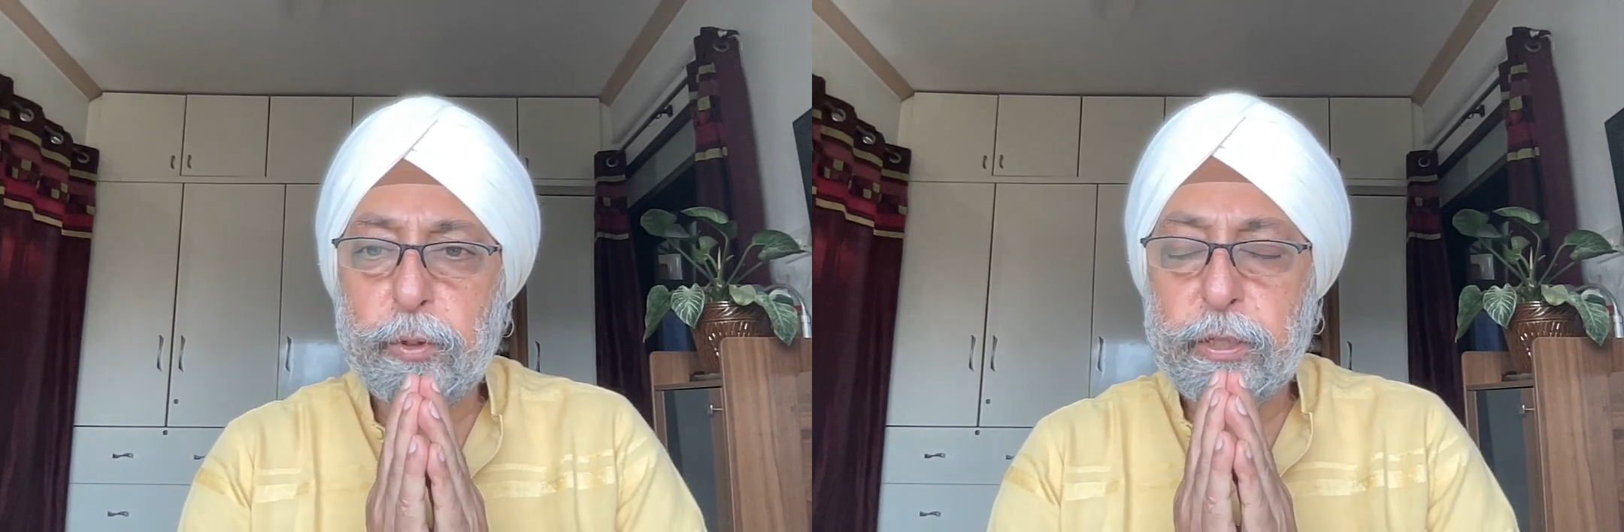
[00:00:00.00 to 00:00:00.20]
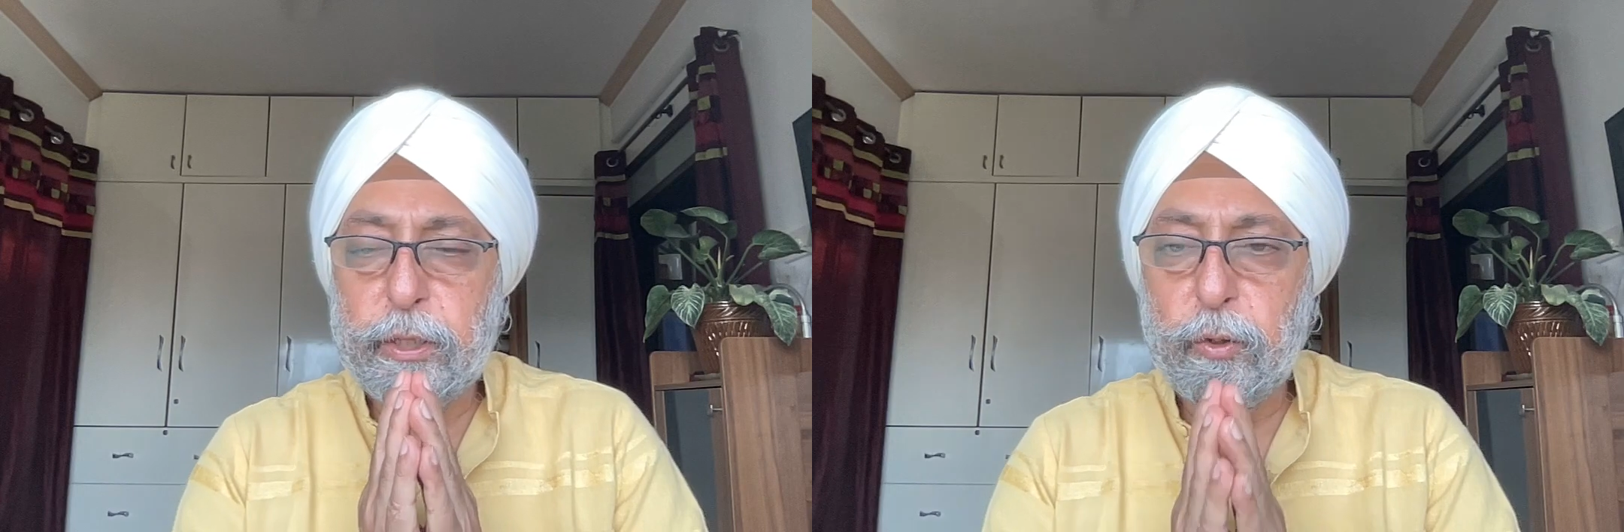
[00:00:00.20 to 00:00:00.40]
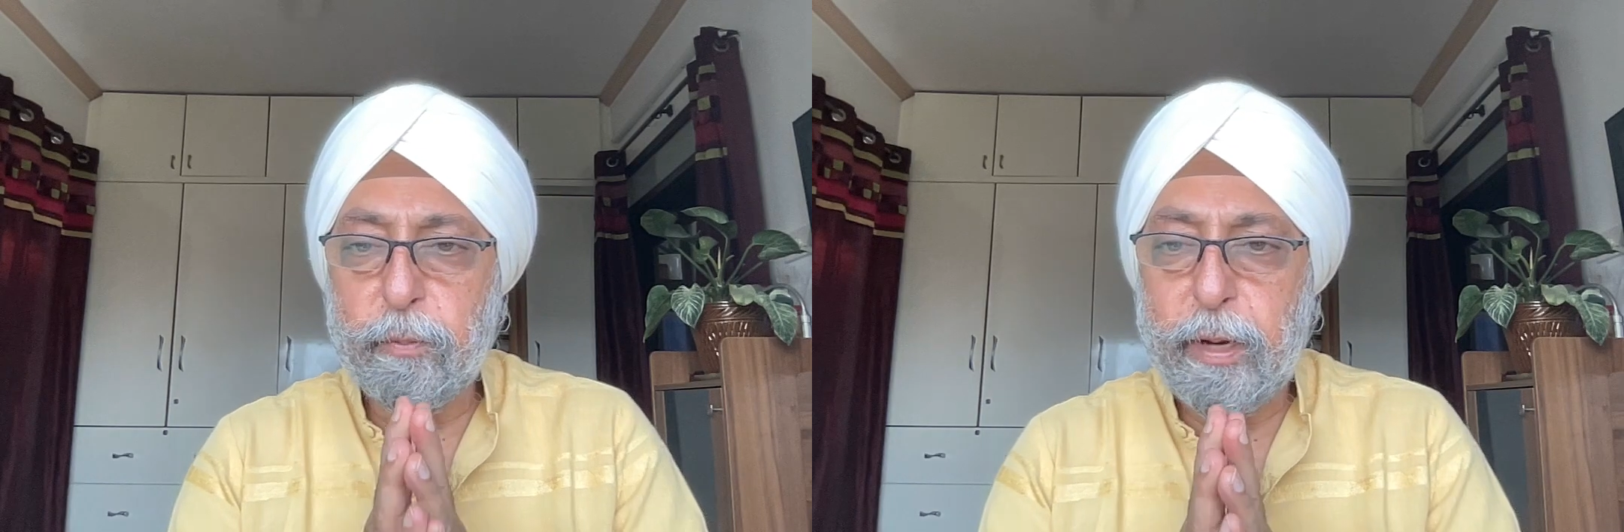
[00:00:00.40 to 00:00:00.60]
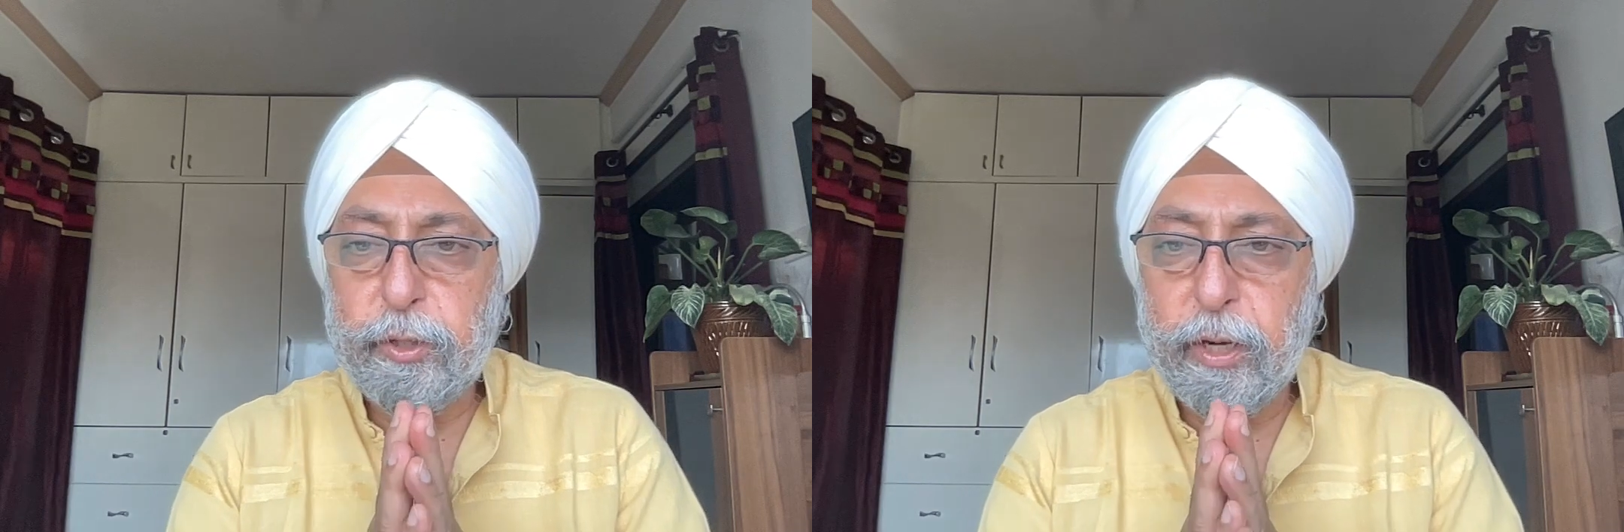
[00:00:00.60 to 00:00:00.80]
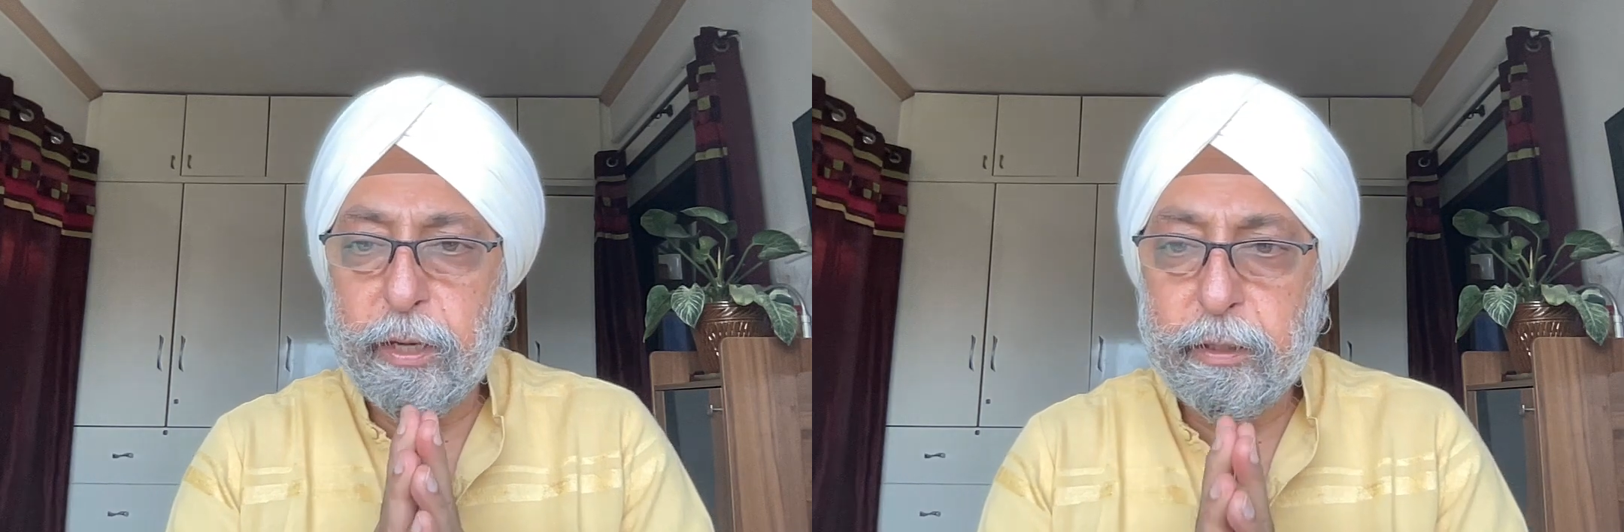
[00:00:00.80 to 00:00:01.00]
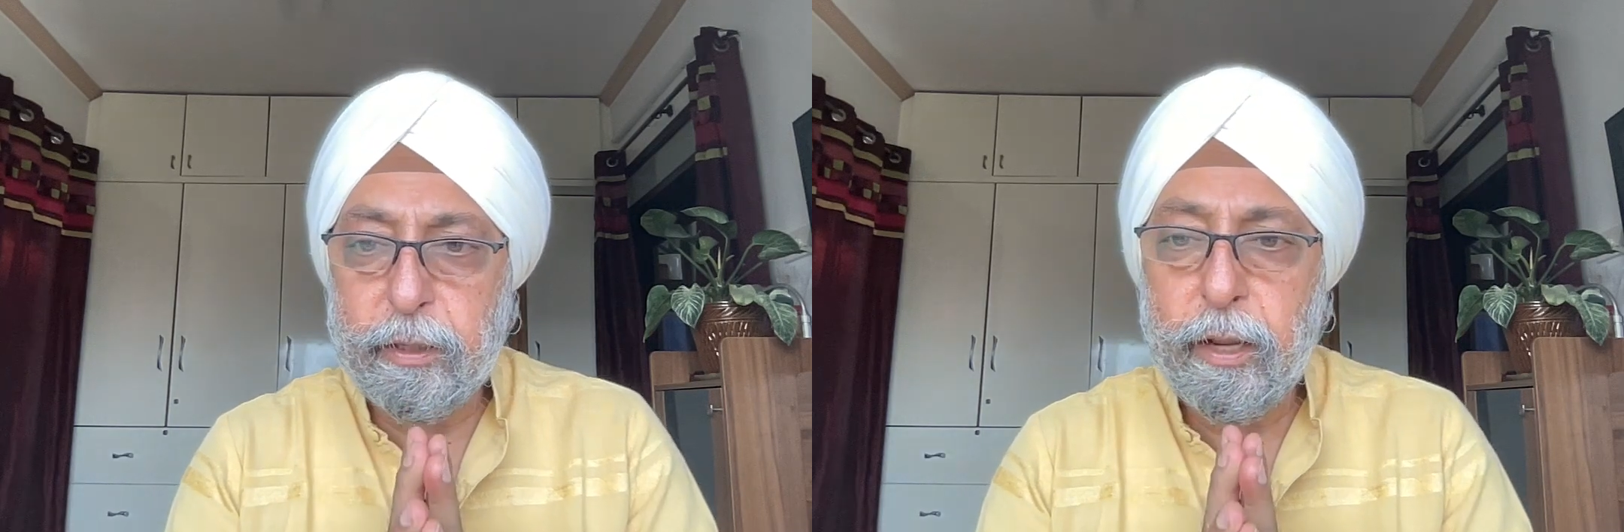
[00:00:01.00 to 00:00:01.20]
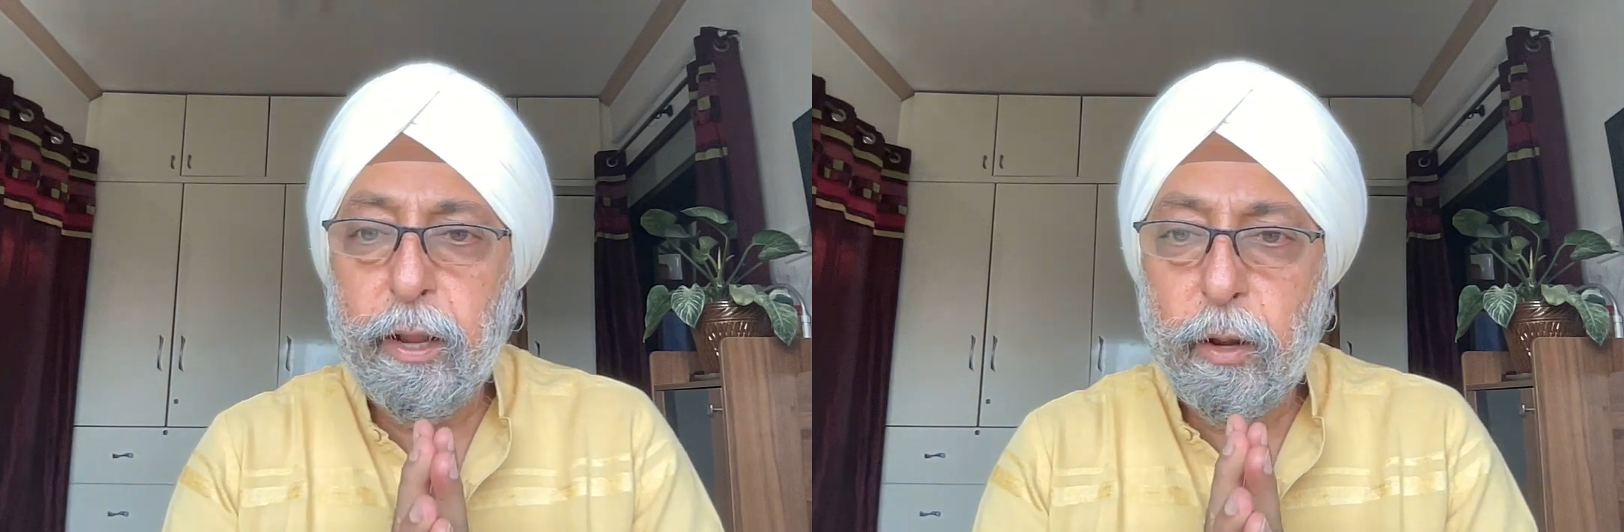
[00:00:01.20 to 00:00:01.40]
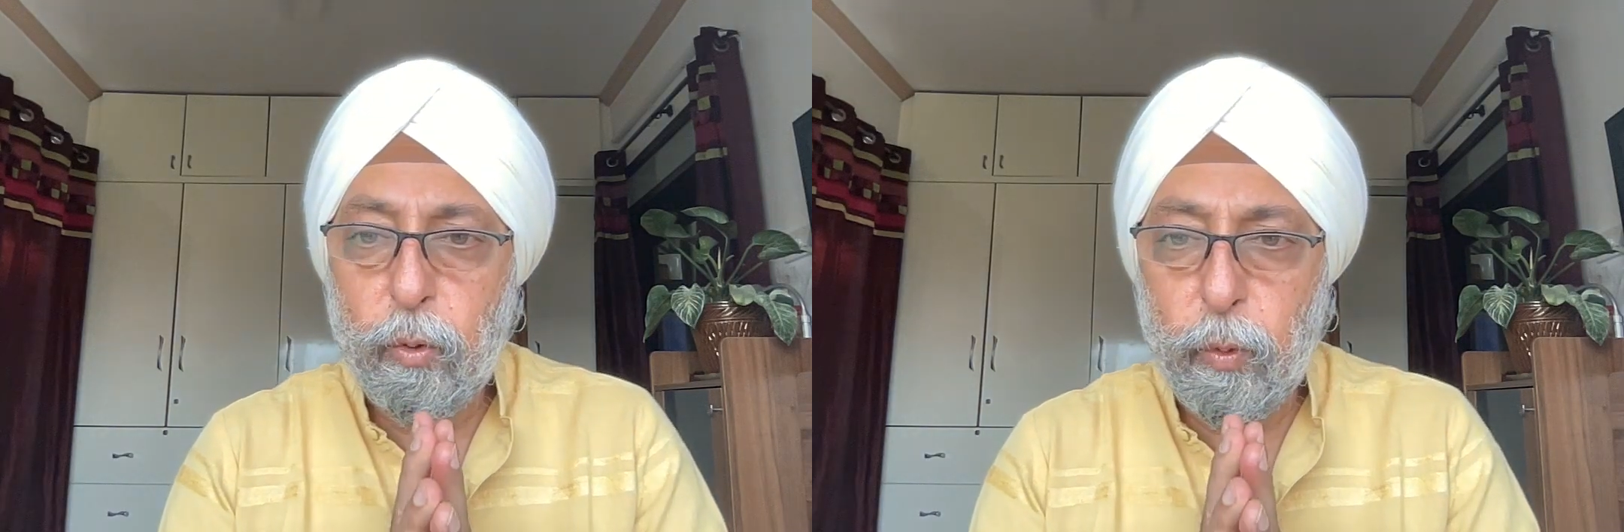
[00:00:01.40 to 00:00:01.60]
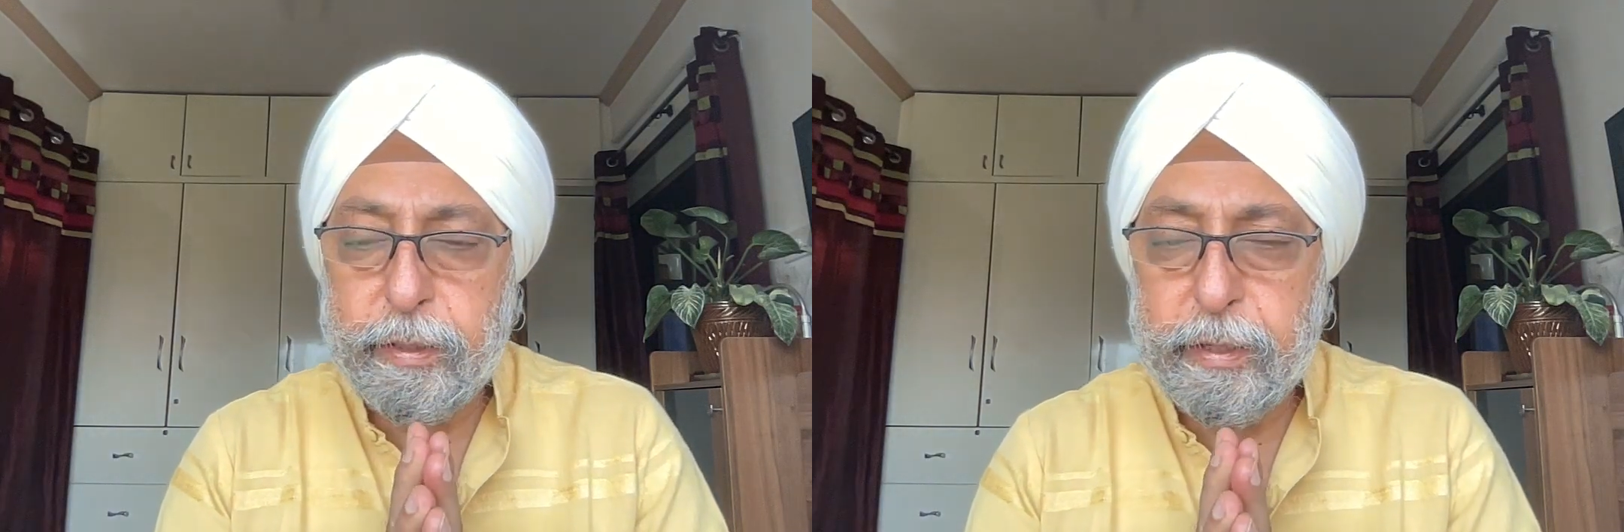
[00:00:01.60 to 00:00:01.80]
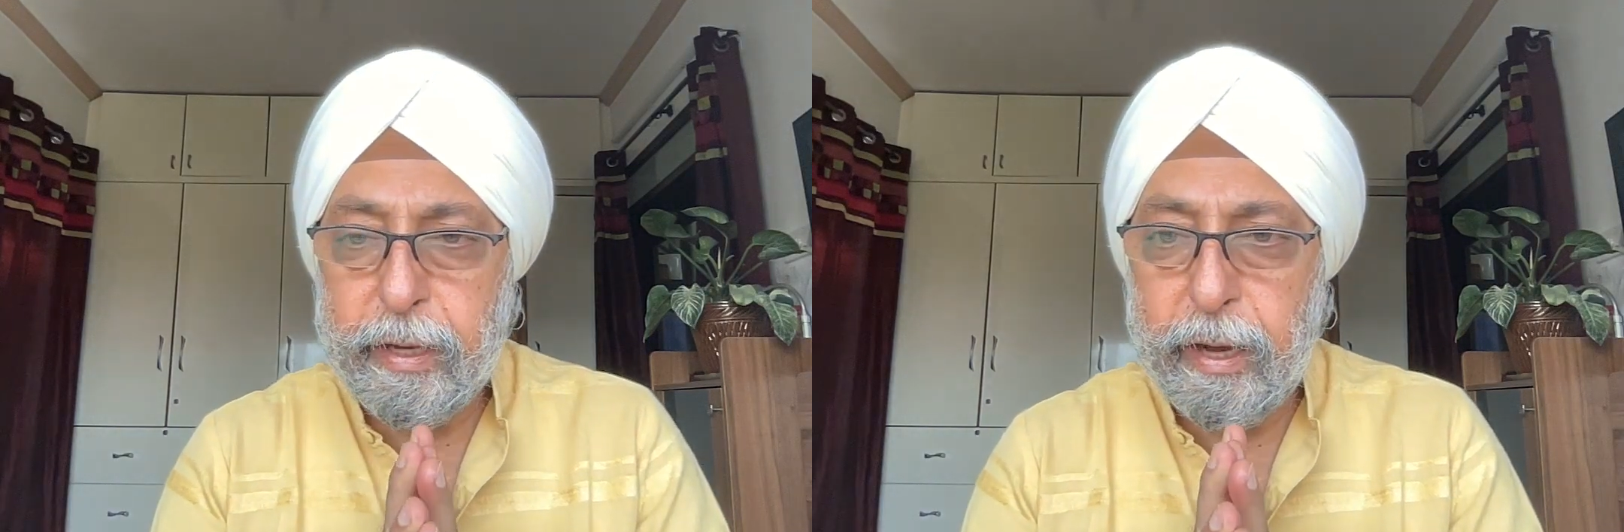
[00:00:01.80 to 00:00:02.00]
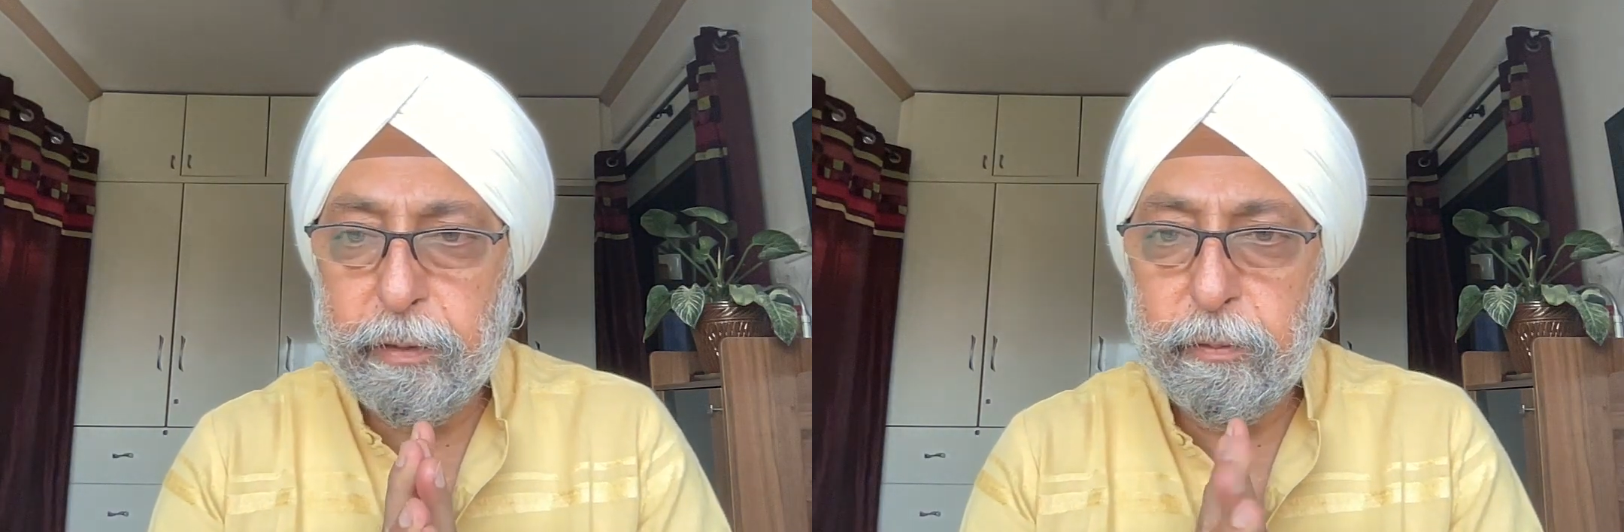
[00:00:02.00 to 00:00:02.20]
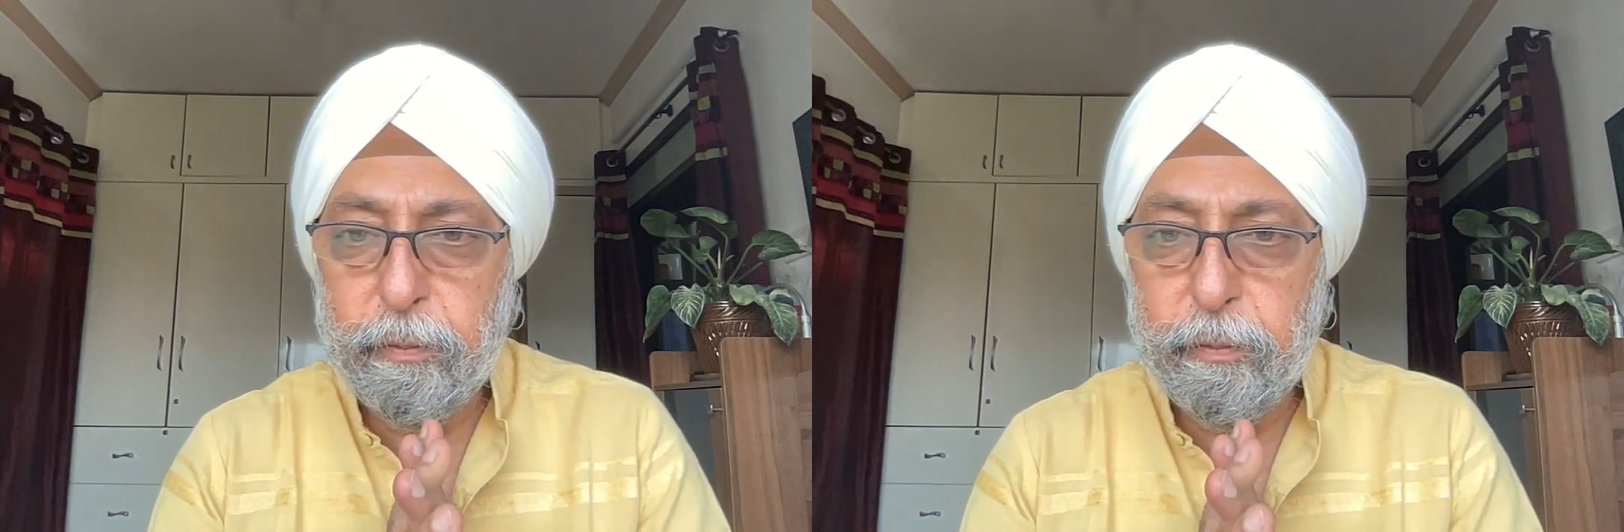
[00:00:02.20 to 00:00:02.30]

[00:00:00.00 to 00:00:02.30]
to see you on my channel once again.